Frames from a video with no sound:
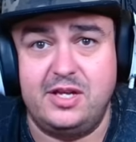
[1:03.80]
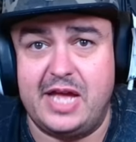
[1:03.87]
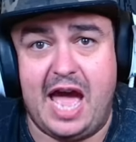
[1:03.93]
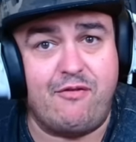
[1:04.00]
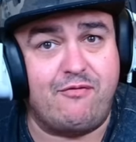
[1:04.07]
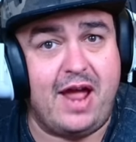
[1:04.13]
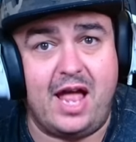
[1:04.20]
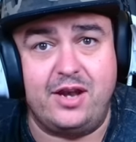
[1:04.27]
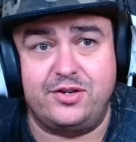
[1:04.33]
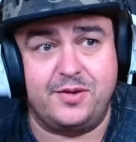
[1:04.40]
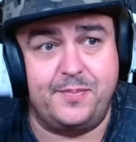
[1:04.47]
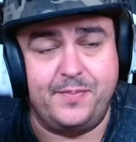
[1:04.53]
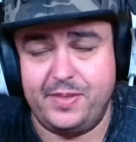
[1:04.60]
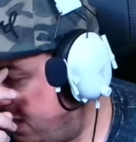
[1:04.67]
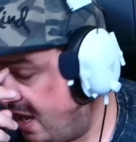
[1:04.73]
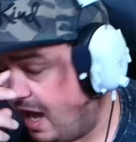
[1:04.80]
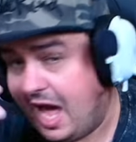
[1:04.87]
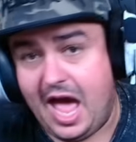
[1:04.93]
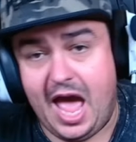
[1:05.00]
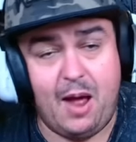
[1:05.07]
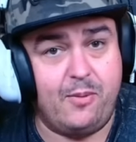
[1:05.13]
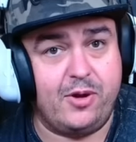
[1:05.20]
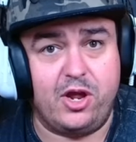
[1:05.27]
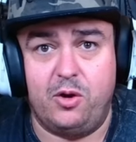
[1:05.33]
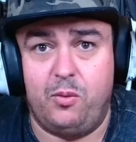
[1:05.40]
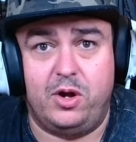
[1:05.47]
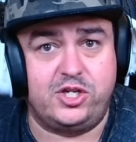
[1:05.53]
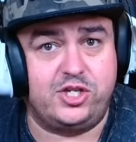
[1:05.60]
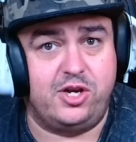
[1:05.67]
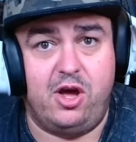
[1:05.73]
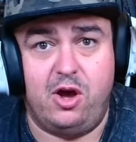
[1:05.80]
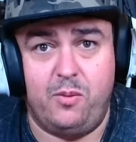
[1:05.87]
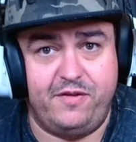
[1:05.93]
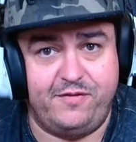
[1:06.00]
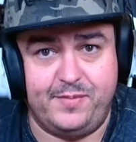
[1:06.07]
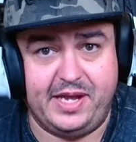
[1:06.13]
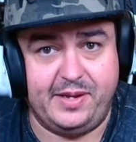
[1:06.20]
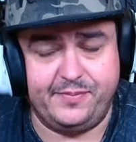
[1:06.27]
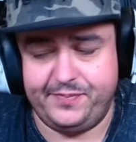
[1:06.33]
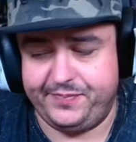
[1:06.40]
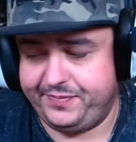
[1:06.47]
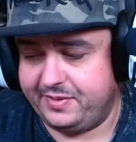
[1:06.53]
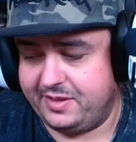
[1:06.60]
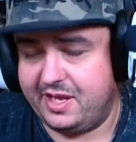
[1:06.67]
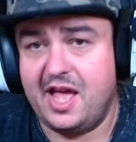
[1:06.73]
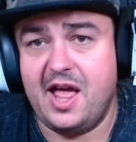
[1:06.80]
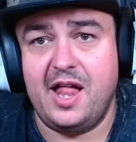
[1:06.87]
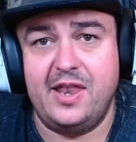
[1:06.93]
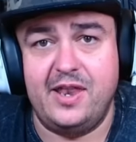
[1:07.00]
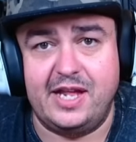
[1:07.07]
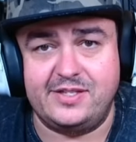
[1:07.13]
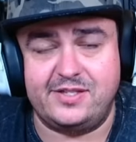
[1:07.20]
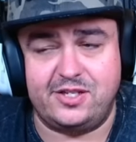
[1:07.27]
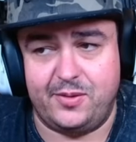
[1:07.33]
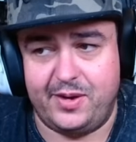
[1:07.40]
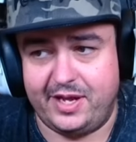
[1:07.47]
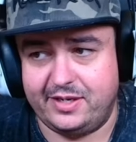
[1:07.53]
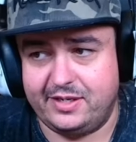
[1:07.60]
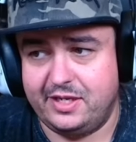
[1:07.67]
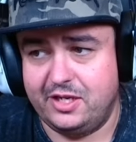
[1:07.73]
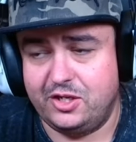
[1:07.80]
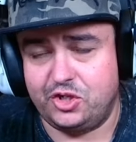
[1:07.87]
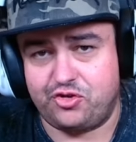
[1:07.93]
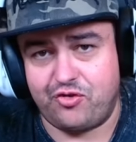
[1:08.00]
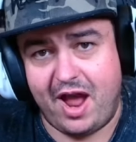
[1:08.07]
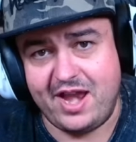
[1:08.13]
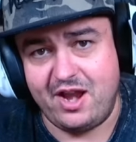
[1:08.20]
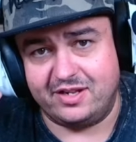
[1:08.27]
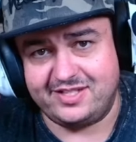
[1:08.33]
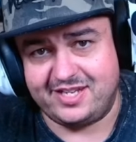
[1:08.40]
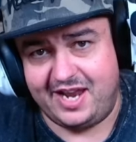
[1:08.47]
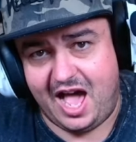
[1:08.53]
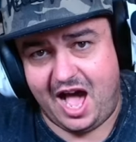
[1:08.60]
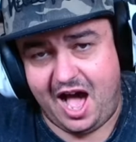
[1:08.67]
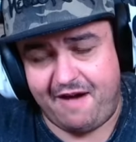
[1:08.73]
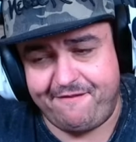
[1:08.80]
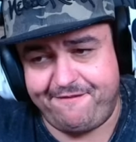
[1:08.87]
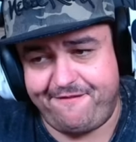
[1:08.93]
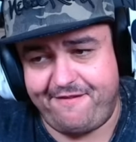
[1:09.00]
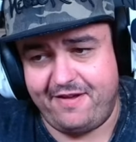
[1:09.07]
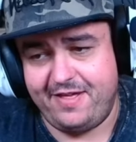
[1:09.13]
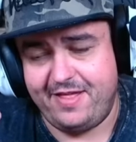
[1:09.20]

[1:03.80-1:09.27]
at random and we're gonna watch along with me. Let's do it. Try not to laugh.